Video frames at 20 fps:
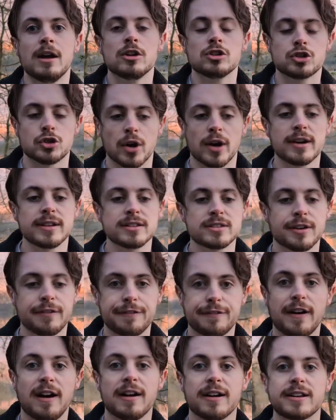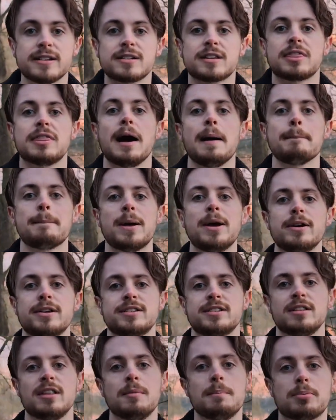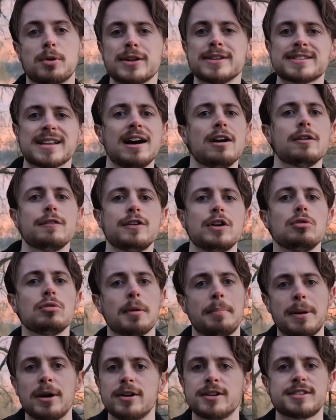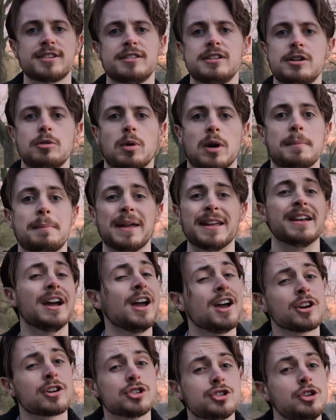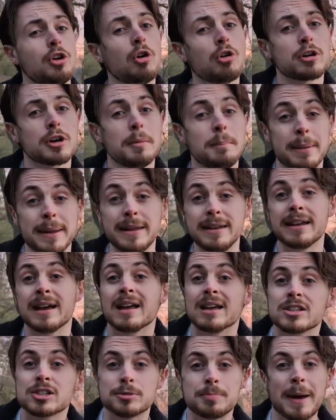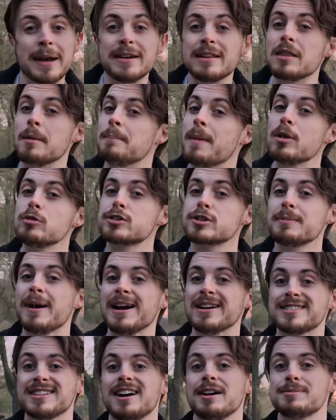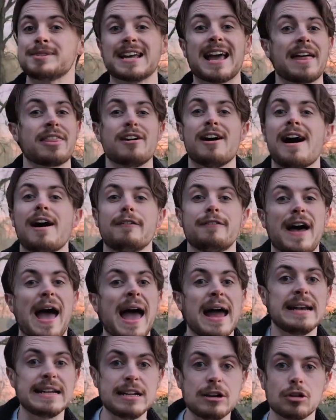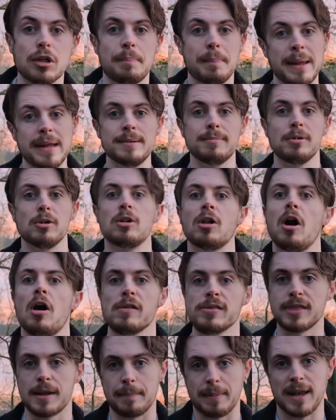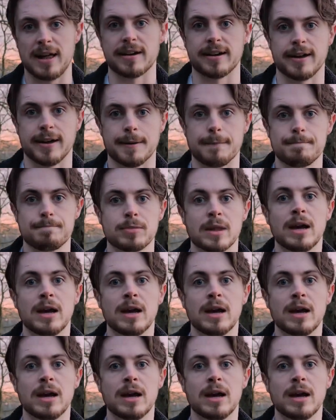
Trying to find that person that brings out of you the person that you want to be, because you're going to be spending the most amount of time together out of any other people on the planet.